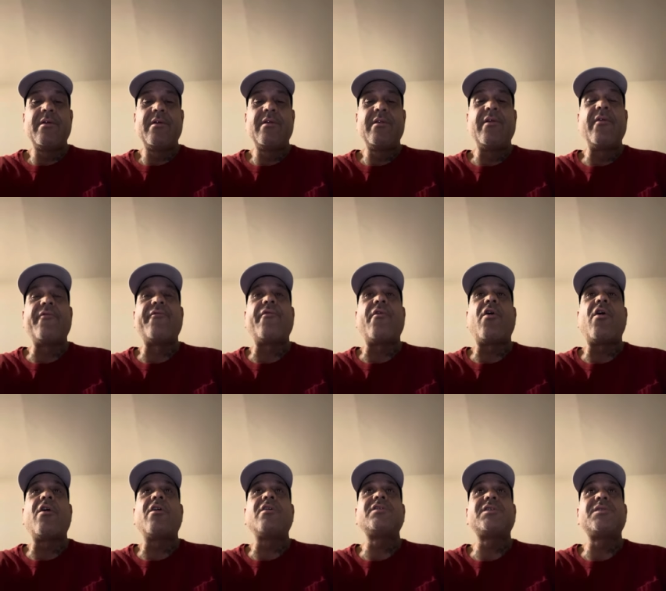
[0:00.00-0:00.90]
They're
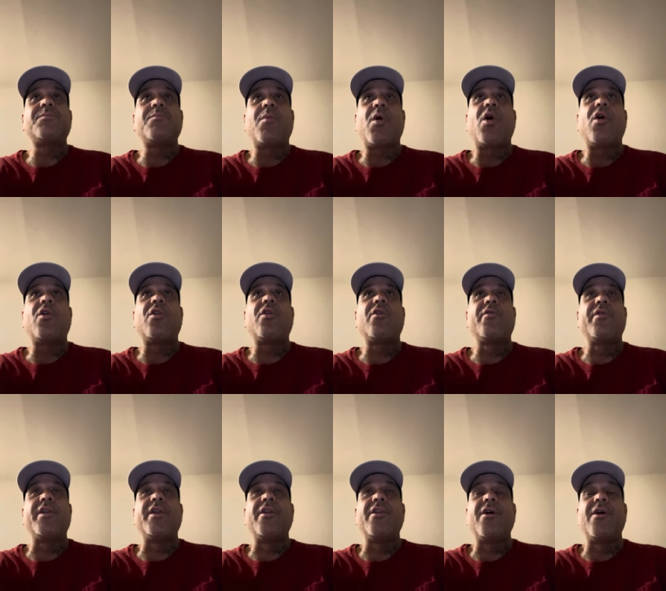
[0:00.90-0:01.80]
far smaller
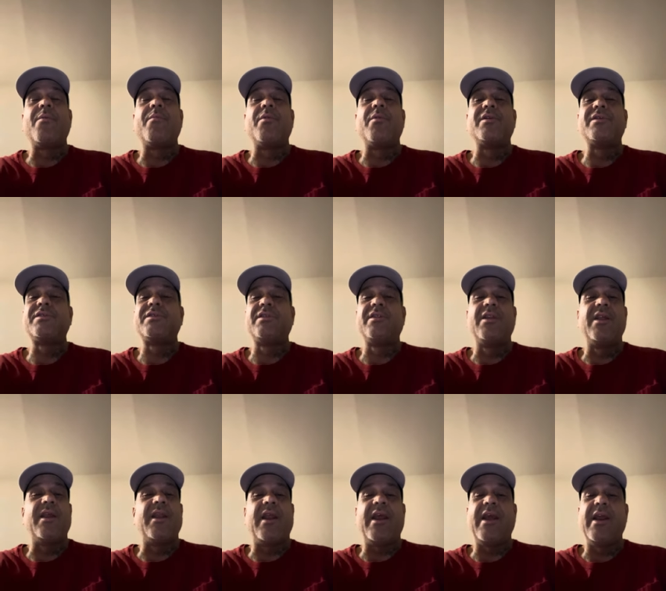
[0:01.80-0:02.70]
in numbers
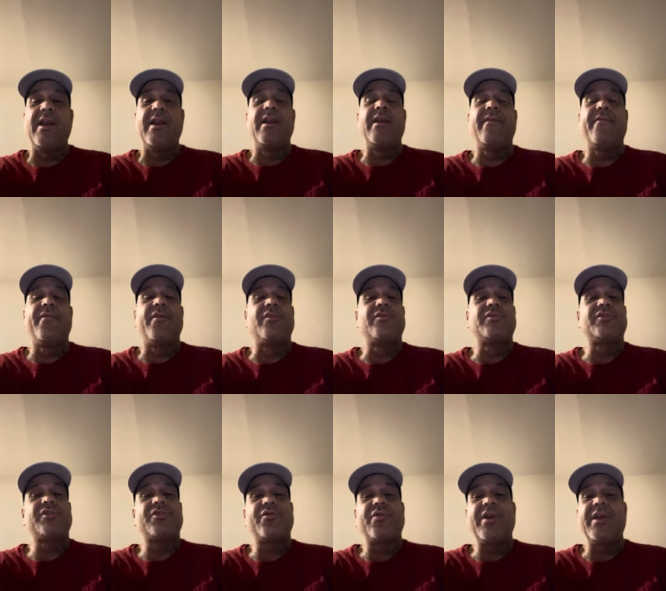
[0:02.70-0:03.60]
than any of those
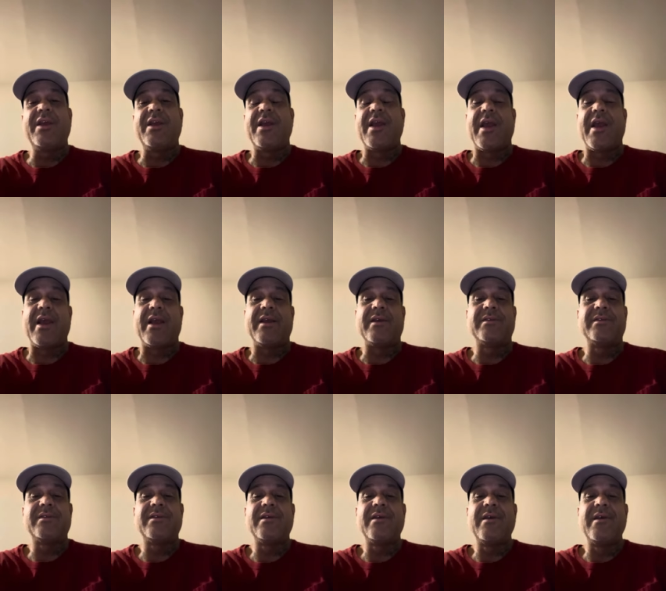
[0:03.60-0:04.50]
street
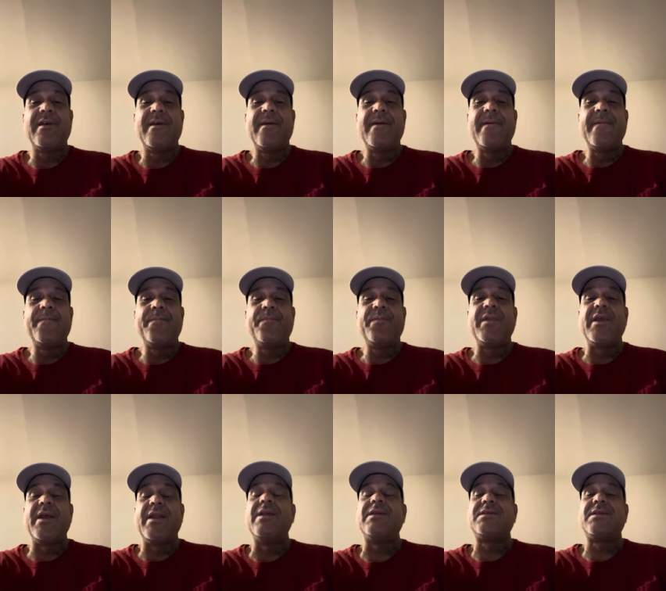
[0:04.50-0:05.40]
gangs.
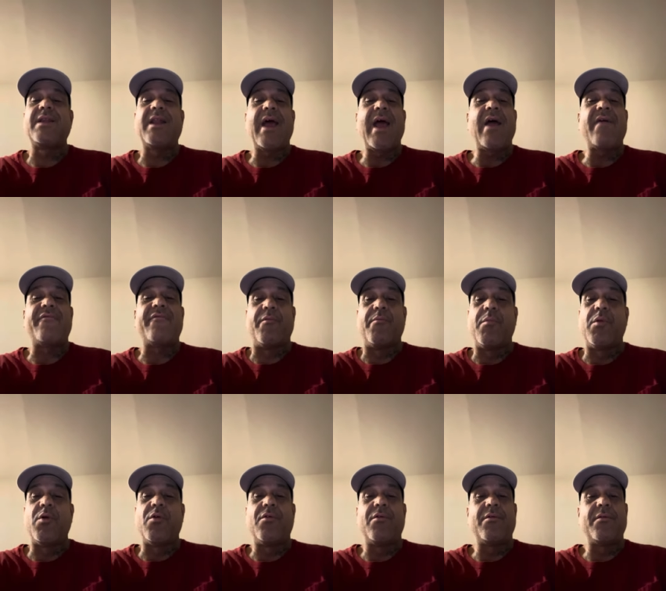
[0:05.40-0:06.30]
And it's
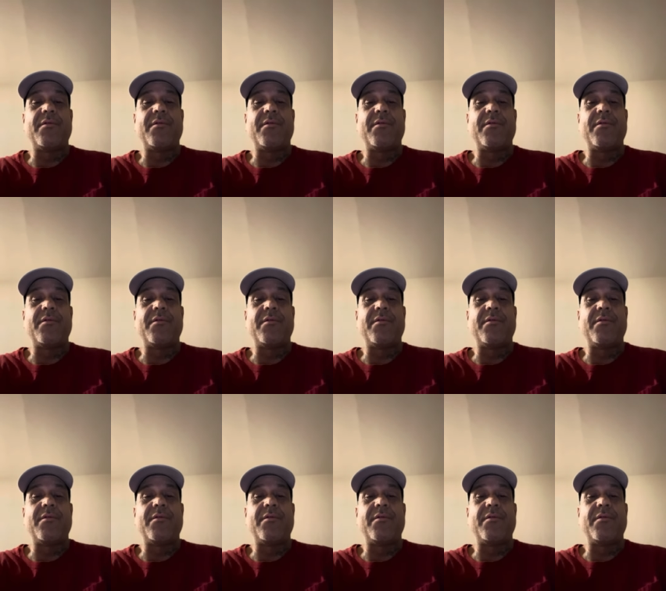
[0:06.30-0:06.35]
laughable.